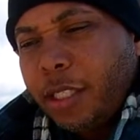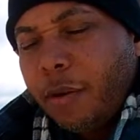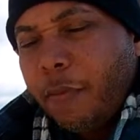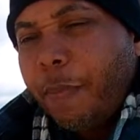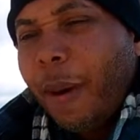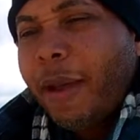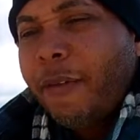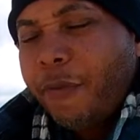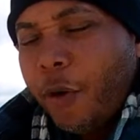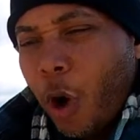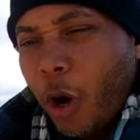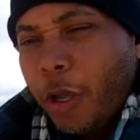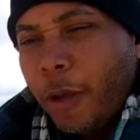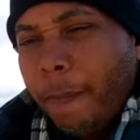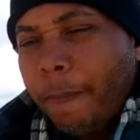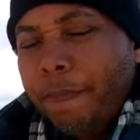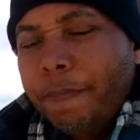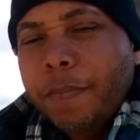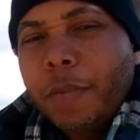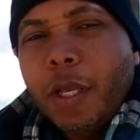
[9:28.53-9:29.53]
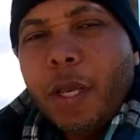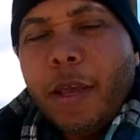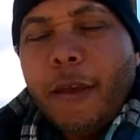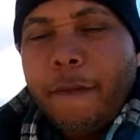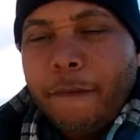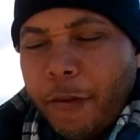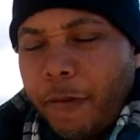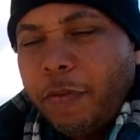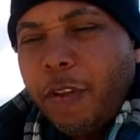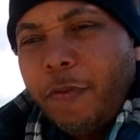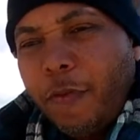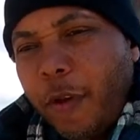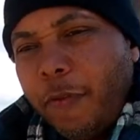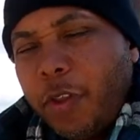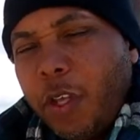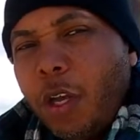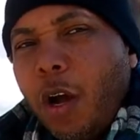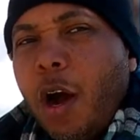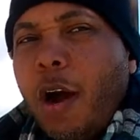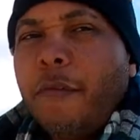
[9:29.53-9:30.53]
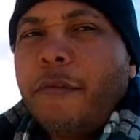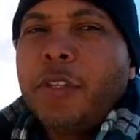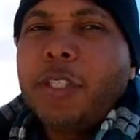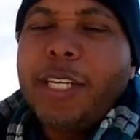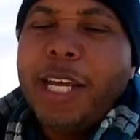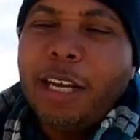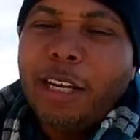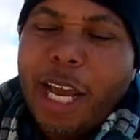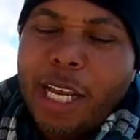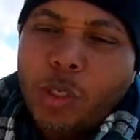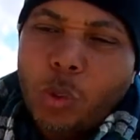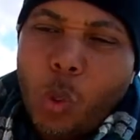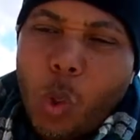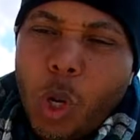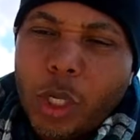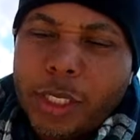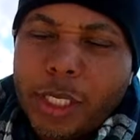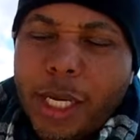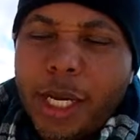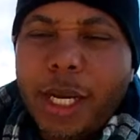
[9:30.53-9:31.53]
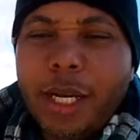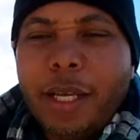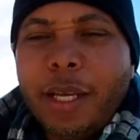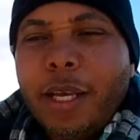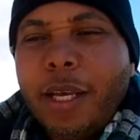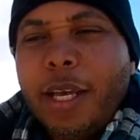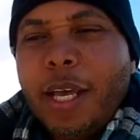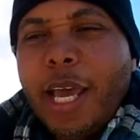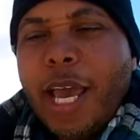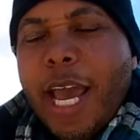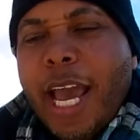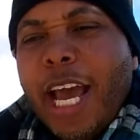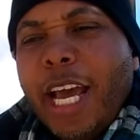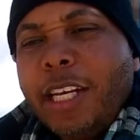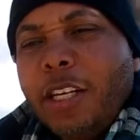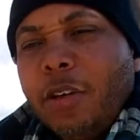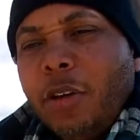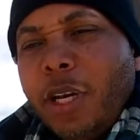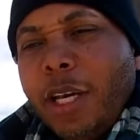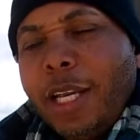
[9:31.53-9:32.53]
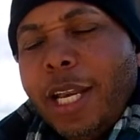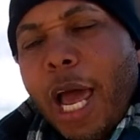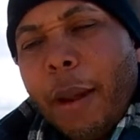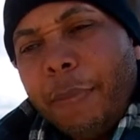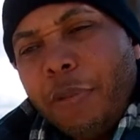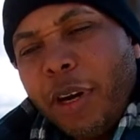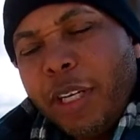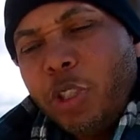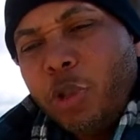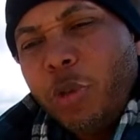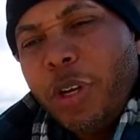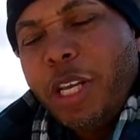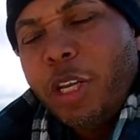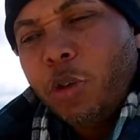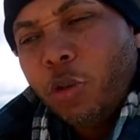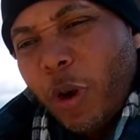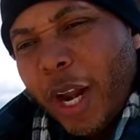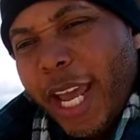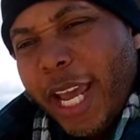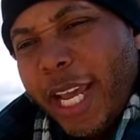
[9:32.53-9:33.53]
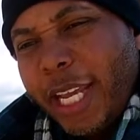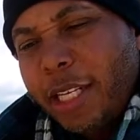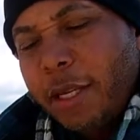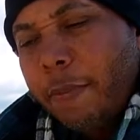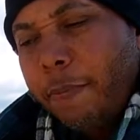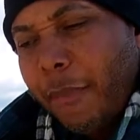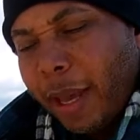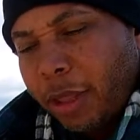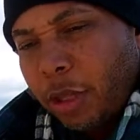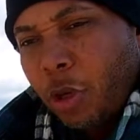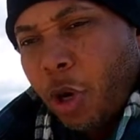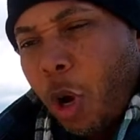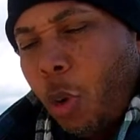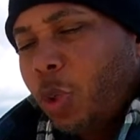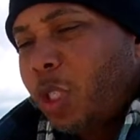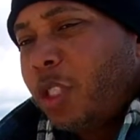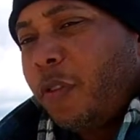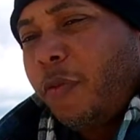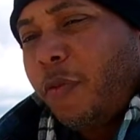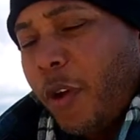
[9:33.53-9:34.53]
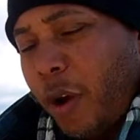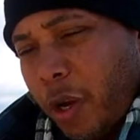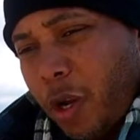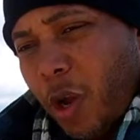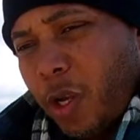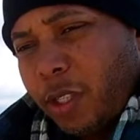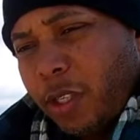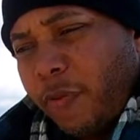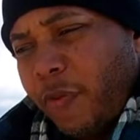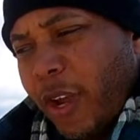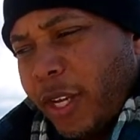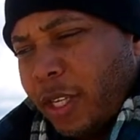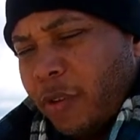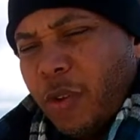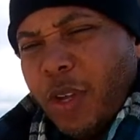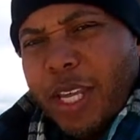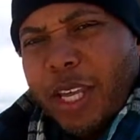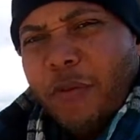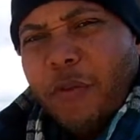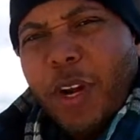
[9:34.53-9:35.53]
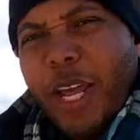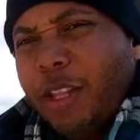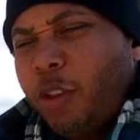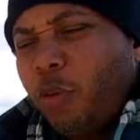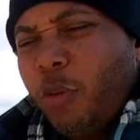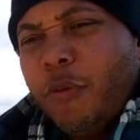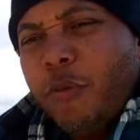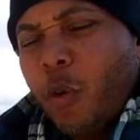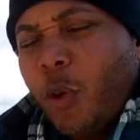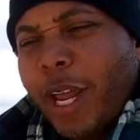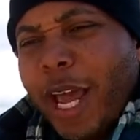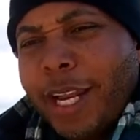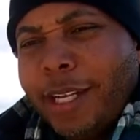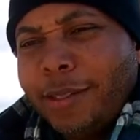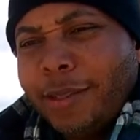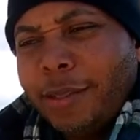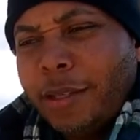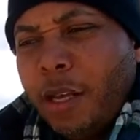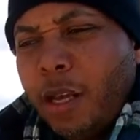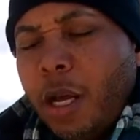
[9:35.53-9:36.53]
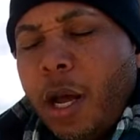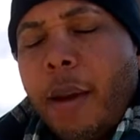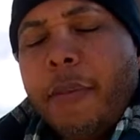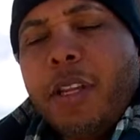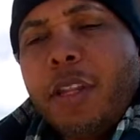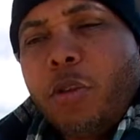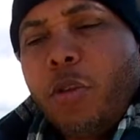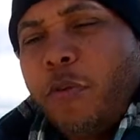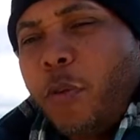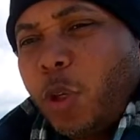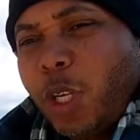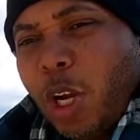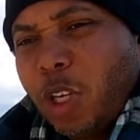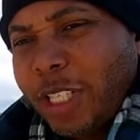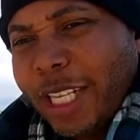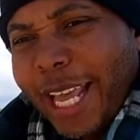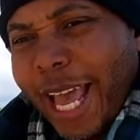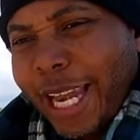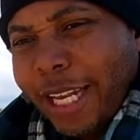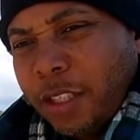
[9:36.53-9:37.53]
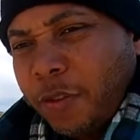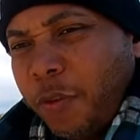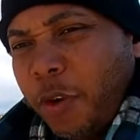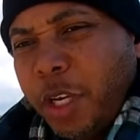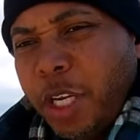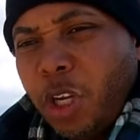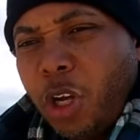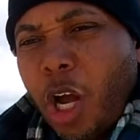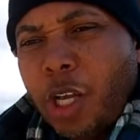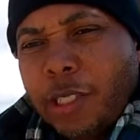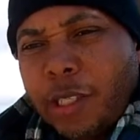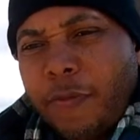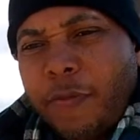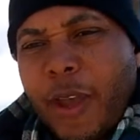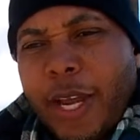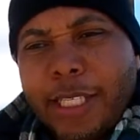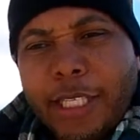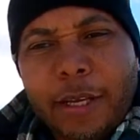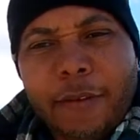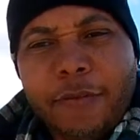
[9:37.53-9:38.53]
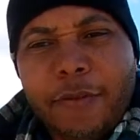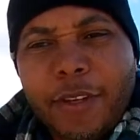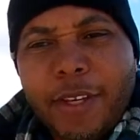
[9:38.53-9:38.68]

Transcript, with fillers: by volume, 50-50 of deionized water and laboratory grade methanol, which is very cost effective. You can get it for like three, four gallons. I mean, three, four dollars a gallon. Very cost effective.